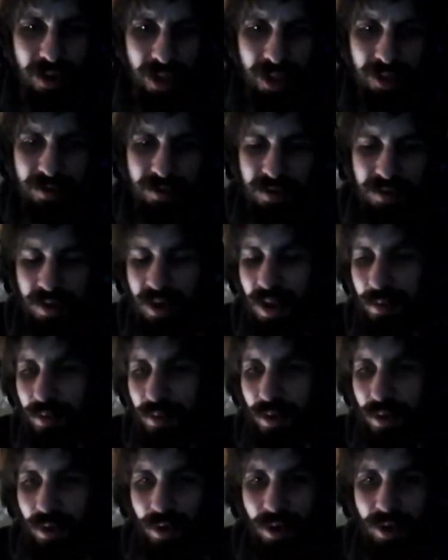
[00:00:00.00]
Asian
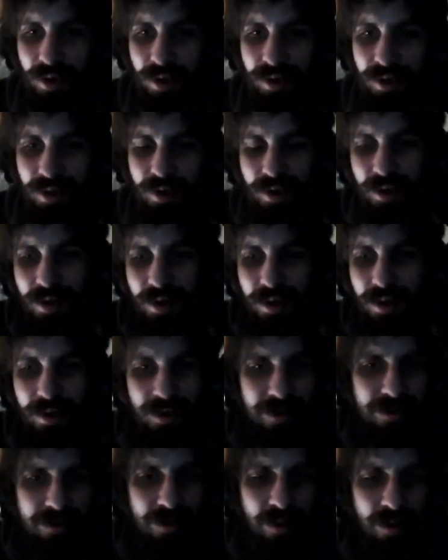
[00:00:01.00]
neighborhood,
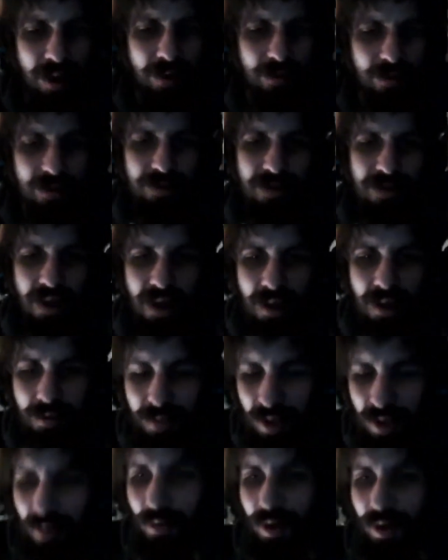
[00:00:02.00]
so I was
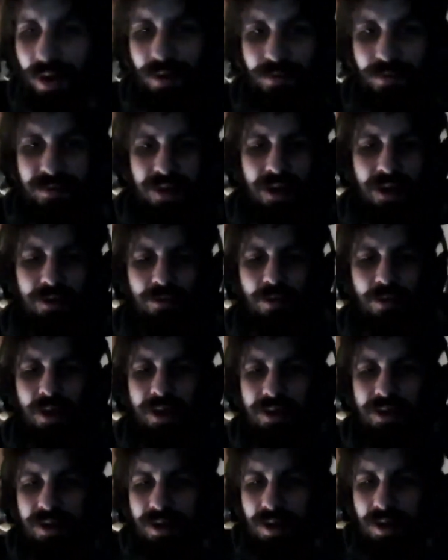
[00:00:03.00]
one of 10
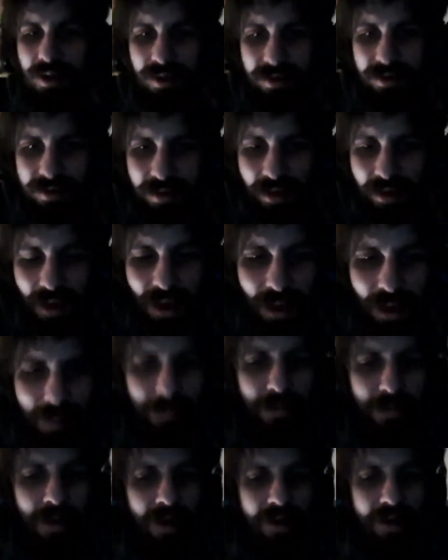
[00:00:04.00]
white kids,
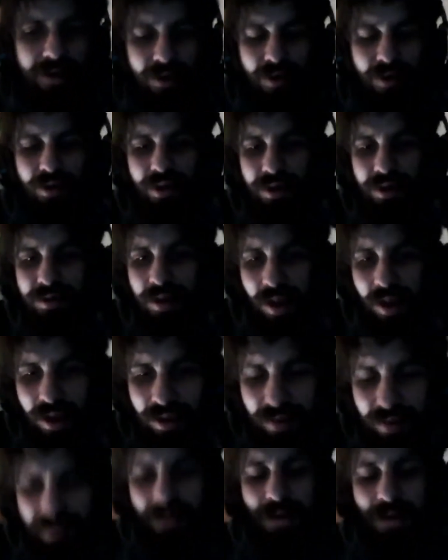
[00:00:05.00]
probably the only
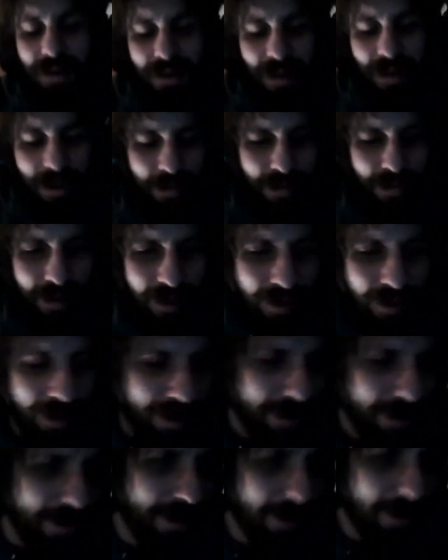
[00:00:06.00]
Italian in the
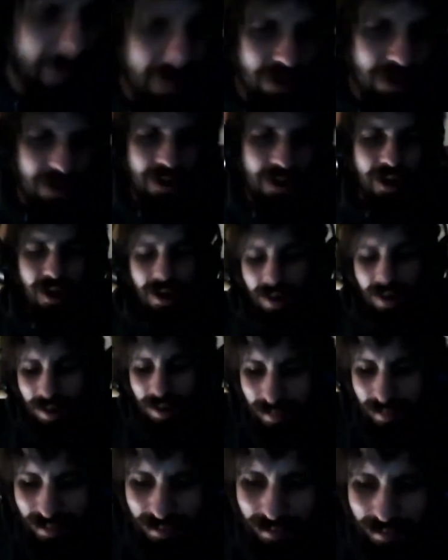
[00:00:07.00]
neighborhood.
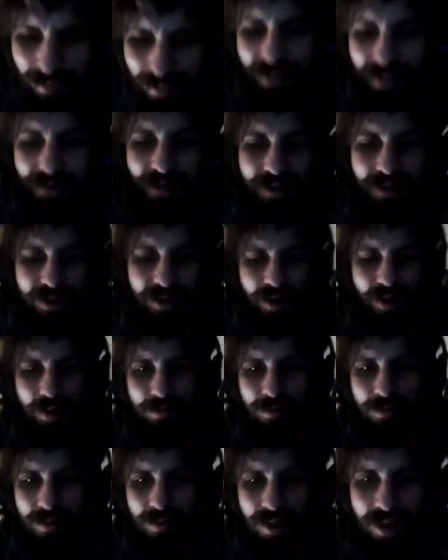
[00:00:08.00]
Um, so
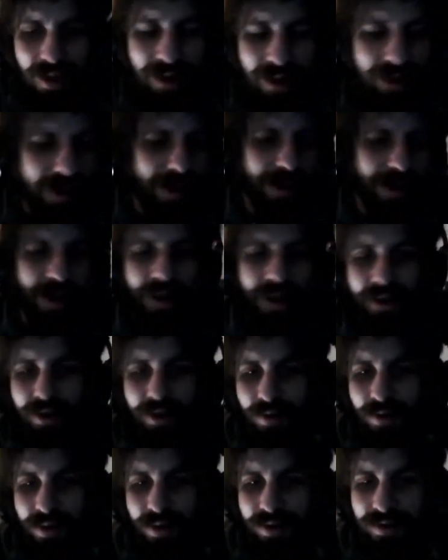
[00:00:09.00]
I kind of
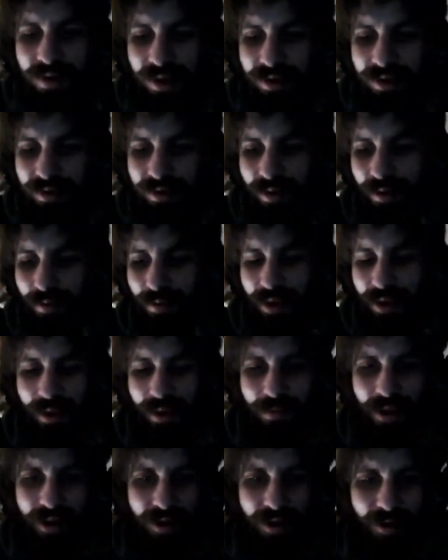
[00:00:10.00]
know what it's like to be a
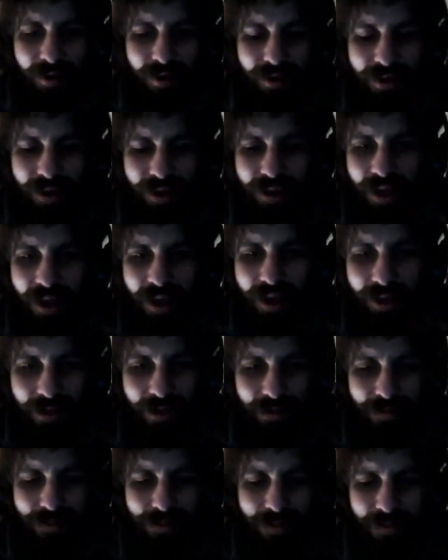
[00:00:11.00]
minority,
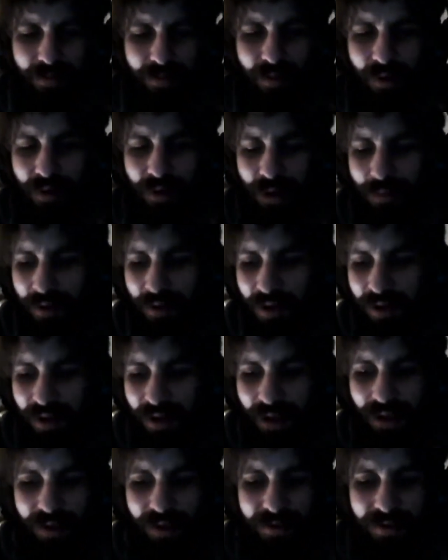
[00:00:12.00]
growing up in an
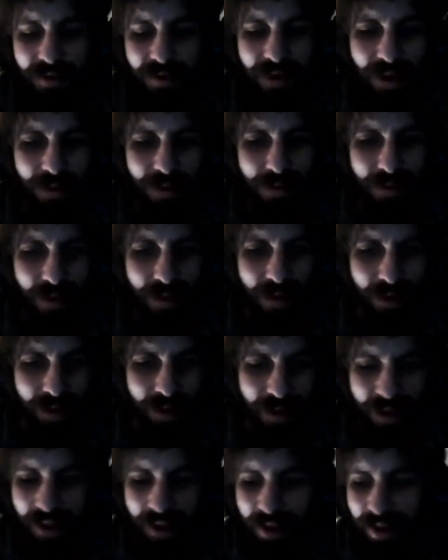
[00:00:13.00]
Asian
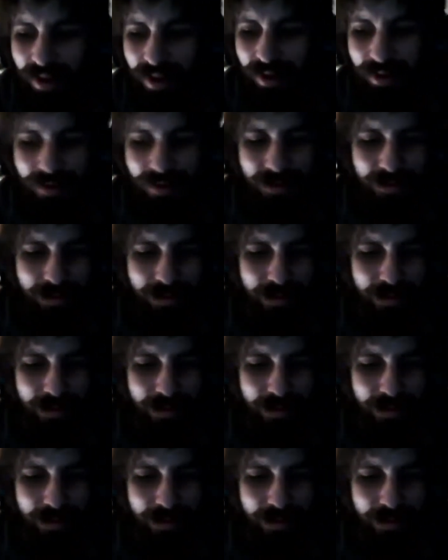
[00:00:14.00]
neighborhood, and